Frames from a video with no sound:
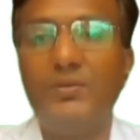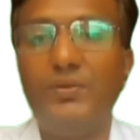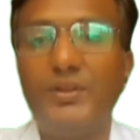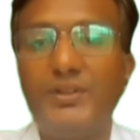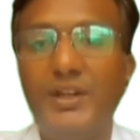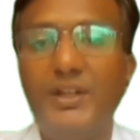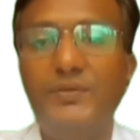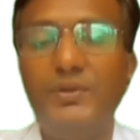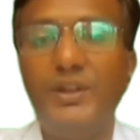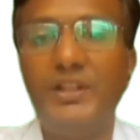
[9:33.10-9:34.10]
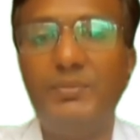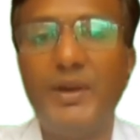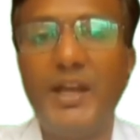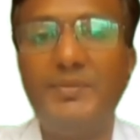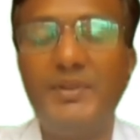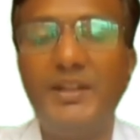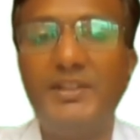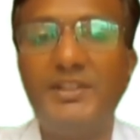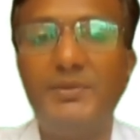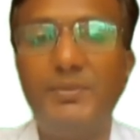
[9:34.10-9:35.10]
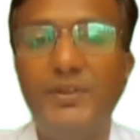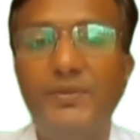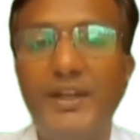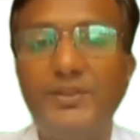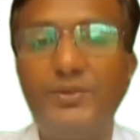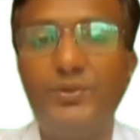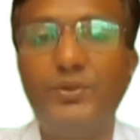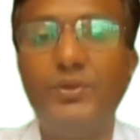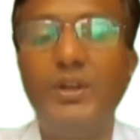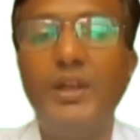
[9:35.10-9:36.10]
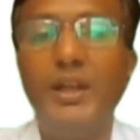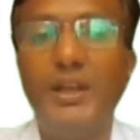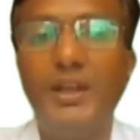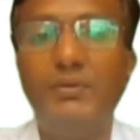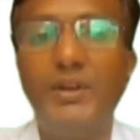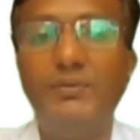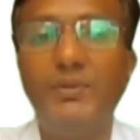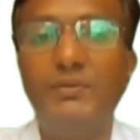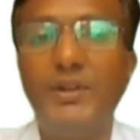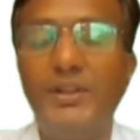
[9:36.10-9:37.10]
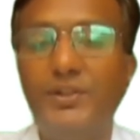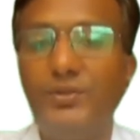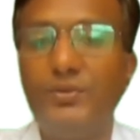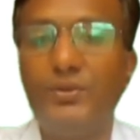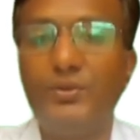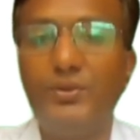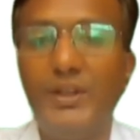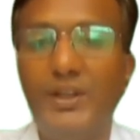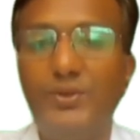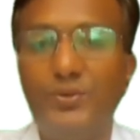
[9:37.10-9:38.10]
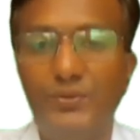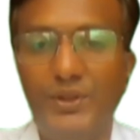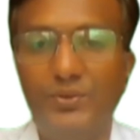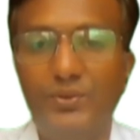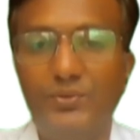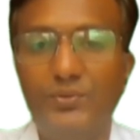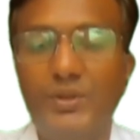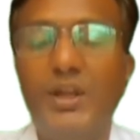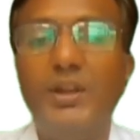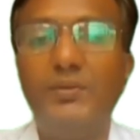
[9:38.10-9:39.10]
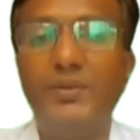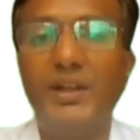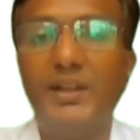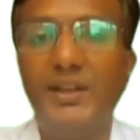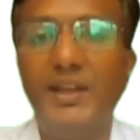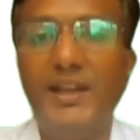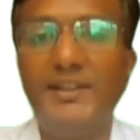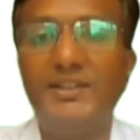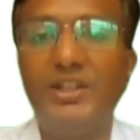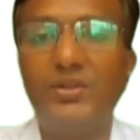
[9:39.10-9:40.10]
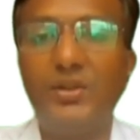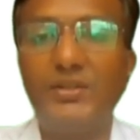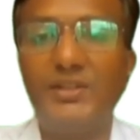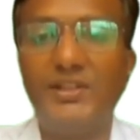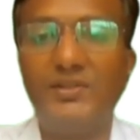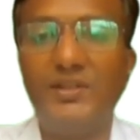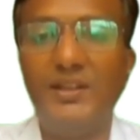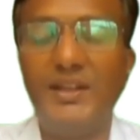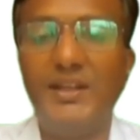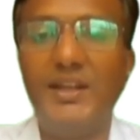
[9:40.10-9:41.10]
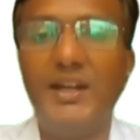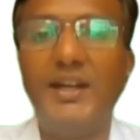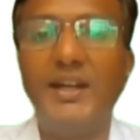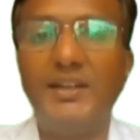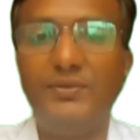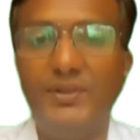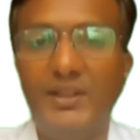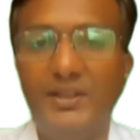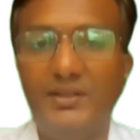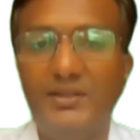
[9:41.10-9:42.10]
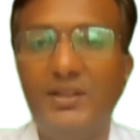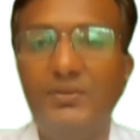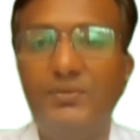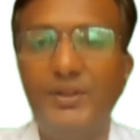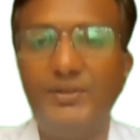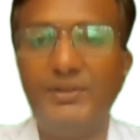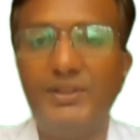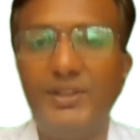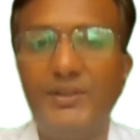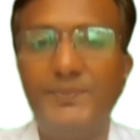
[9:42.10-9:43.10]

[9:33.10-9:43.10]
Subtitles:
For steady flow in the pipes, it simplifies to A1 V1 is equal to A2 V2, where A is the cross-sectional area and V is the velocity.